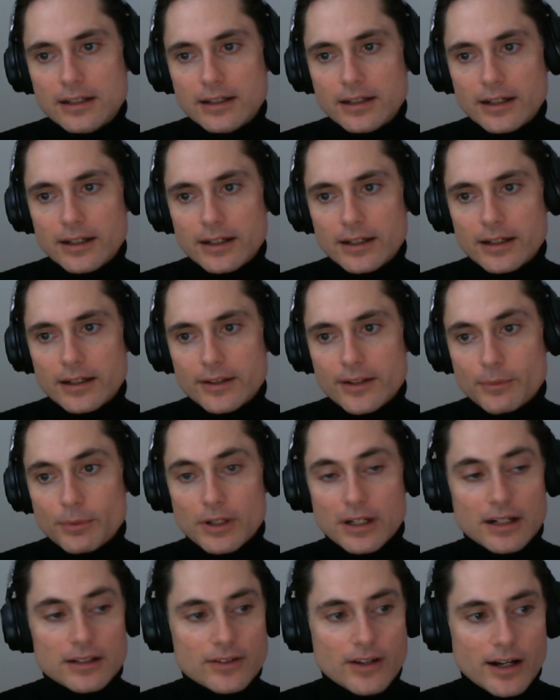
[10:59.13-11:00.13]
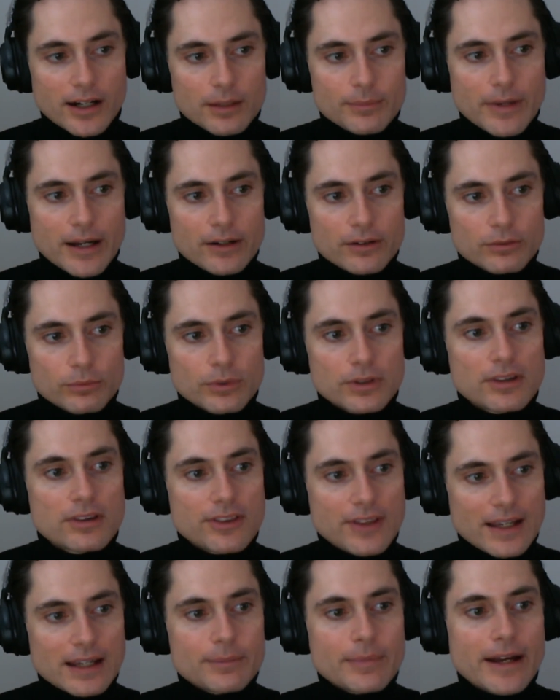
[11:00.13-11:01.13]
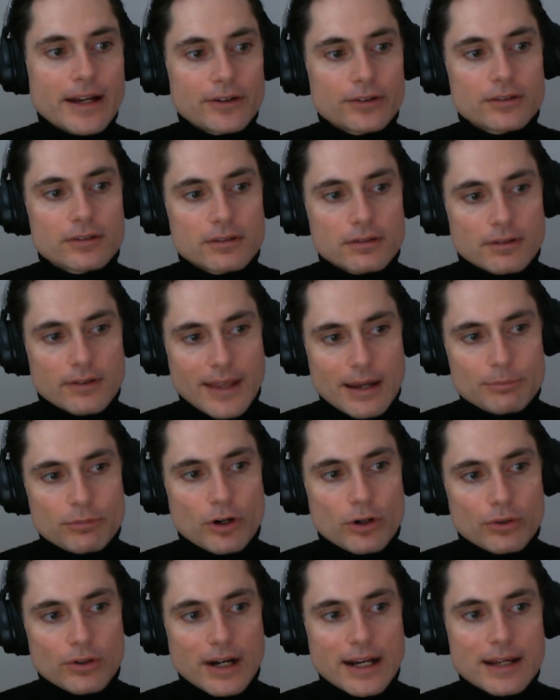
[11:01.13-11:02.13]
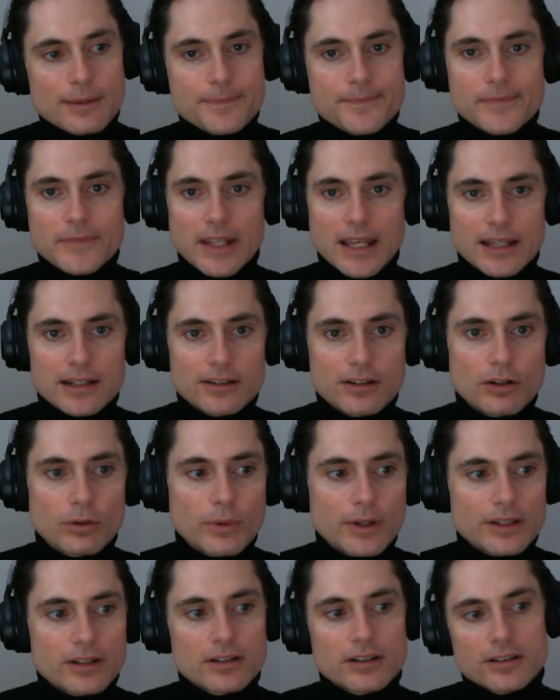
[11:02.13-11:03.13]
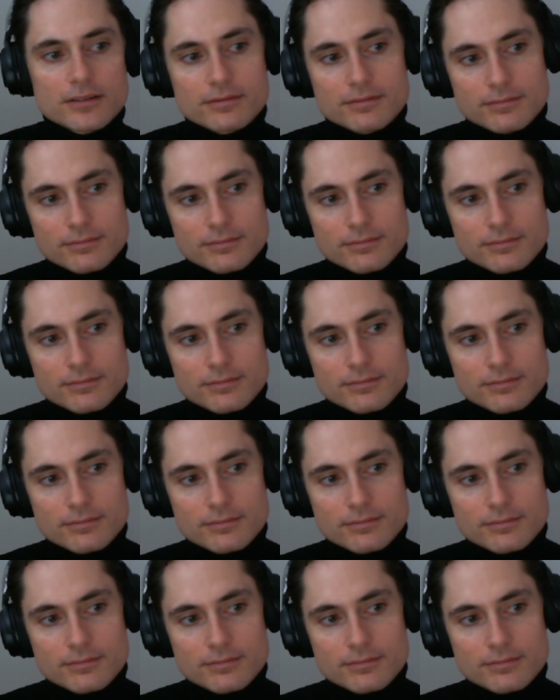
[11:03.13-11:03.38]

to talk about would think about that program, and whether